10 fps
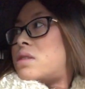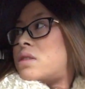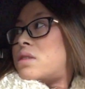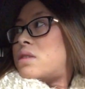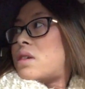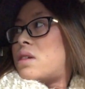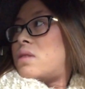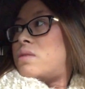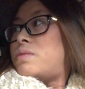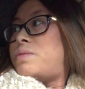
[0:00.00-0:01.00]

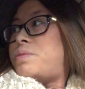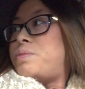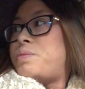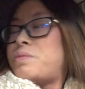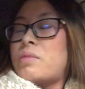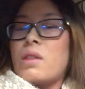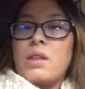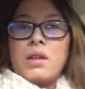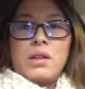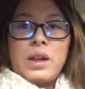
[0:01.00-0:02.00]
So
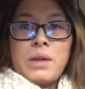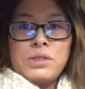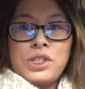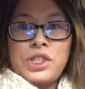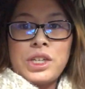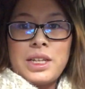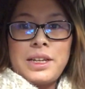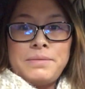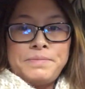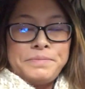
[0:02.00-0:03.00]
now I'm just chilling